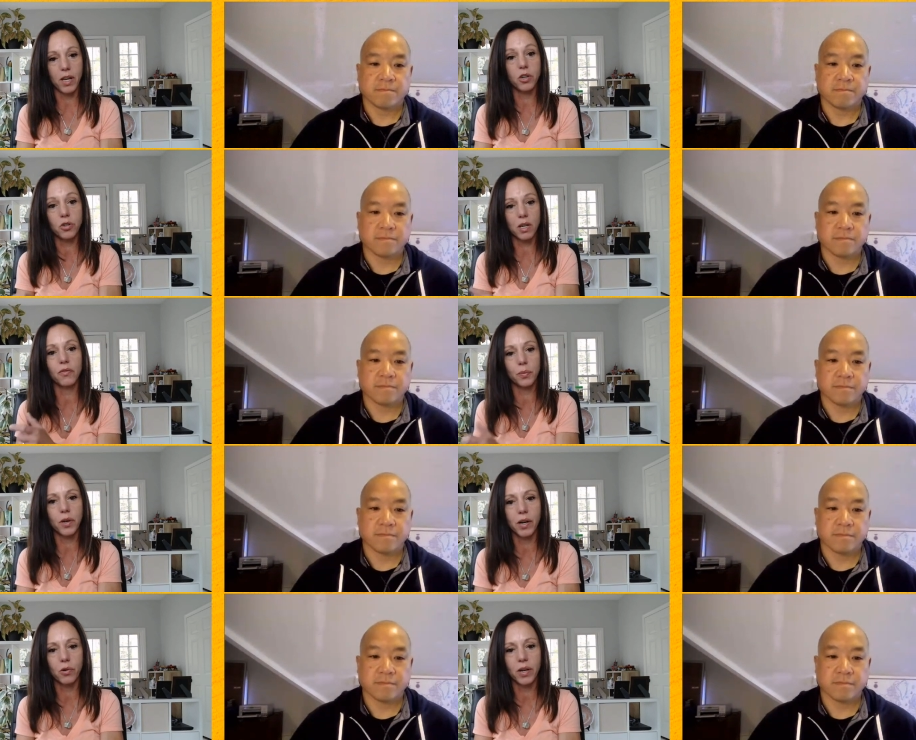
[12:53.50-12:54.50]
Speaker 1: make yourself a
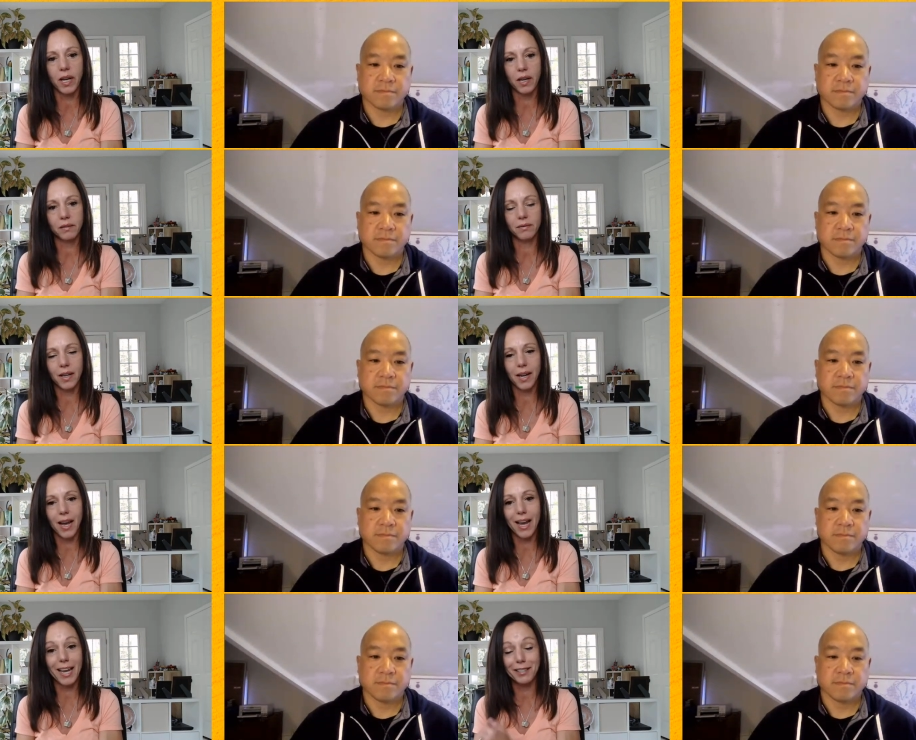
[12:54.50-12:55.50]
priority and and
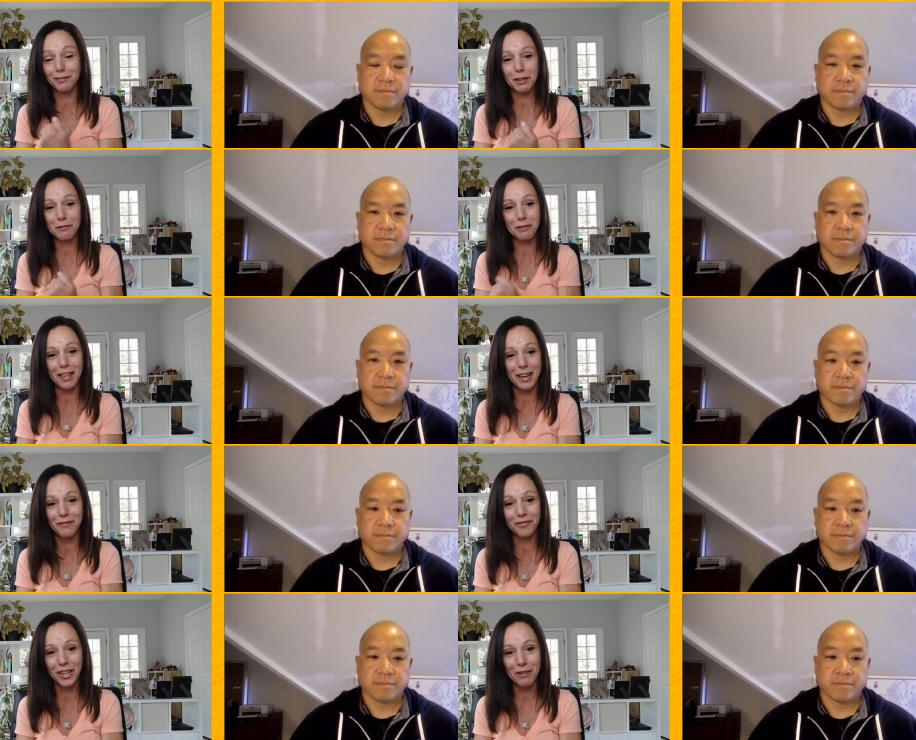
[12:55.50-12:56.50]
i don't do
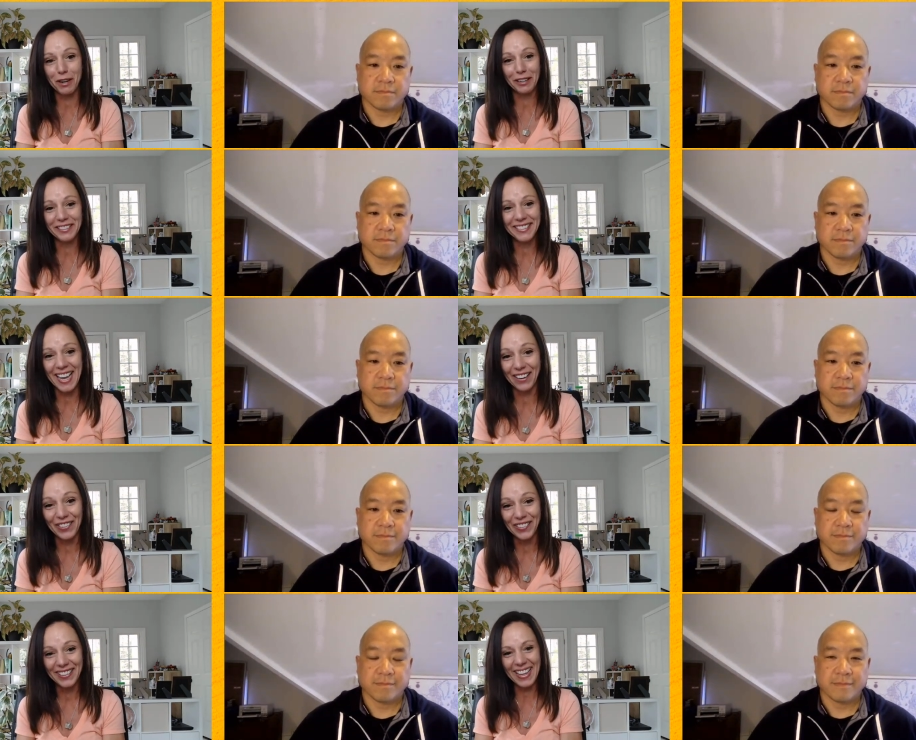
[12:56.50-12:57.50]
that very well at
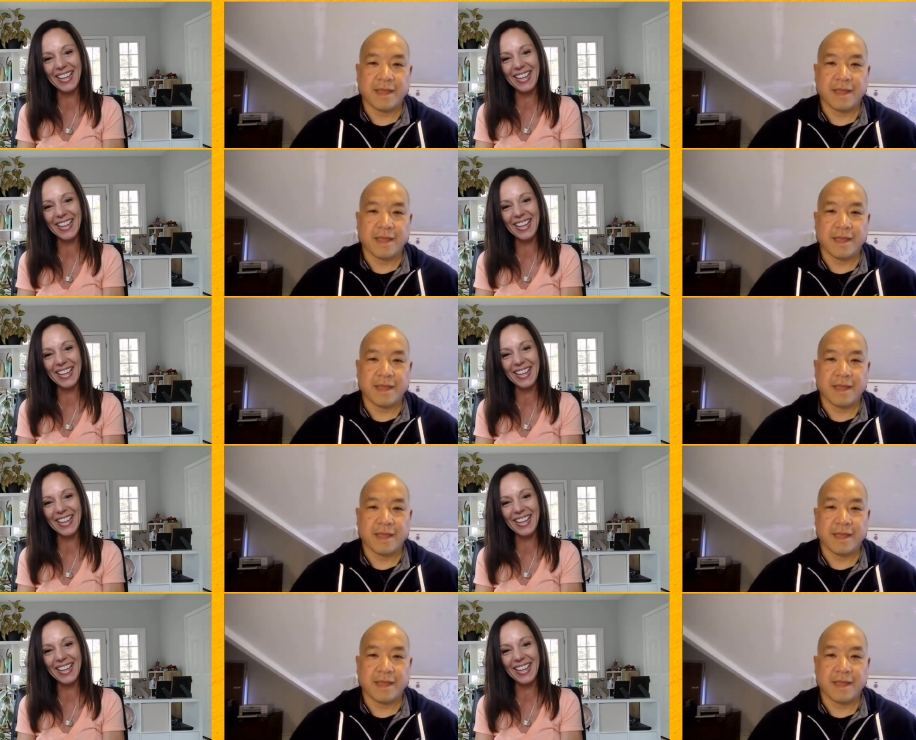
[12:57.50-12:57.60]
all